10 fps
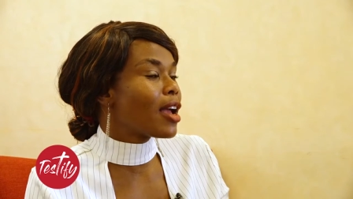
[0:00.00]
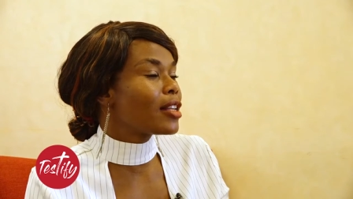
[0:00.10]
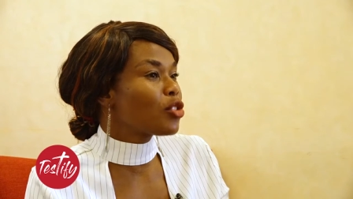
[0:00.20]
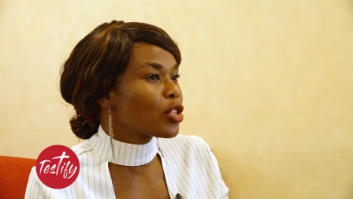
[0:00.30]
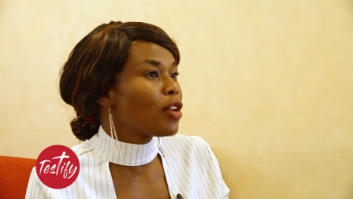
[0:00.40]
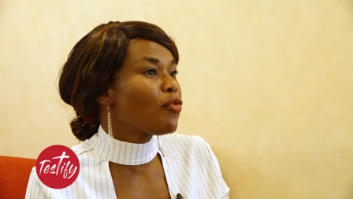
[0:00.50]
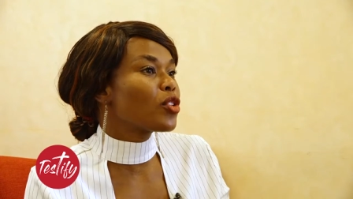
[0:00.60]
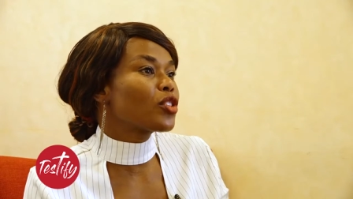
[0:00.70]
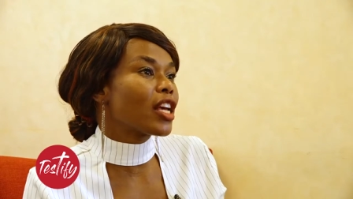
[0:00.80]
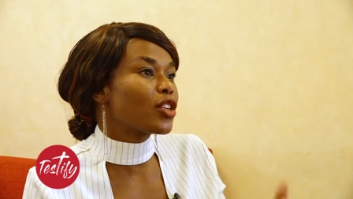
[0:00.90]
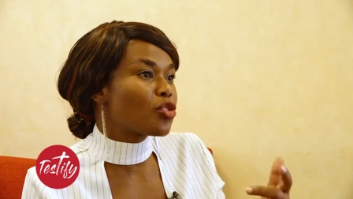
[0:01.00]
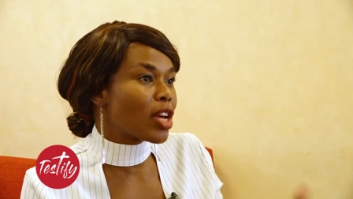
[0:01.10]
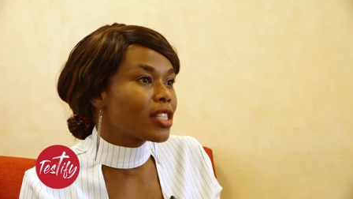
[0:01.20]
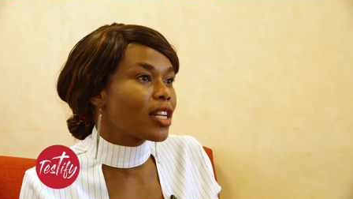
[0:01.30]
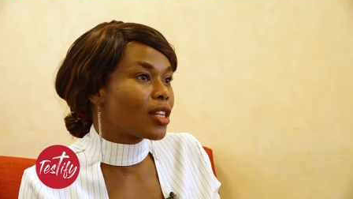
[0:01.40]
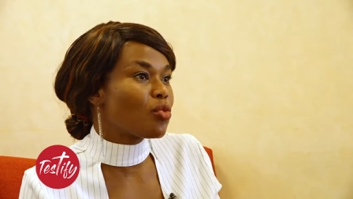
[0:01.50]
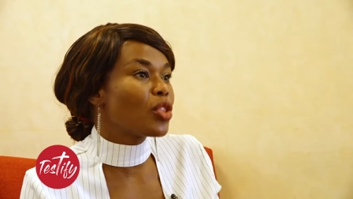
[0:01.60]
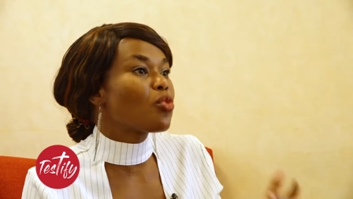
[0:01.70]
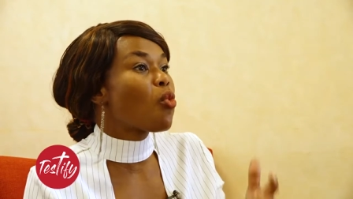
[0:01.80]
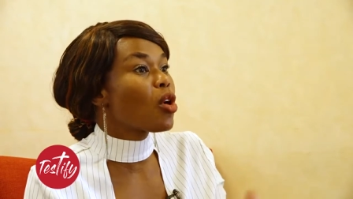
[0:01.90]
Joseph was entrusted
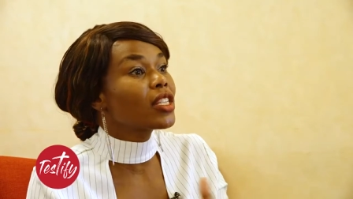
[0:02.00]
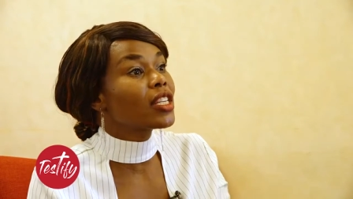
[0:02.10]
with what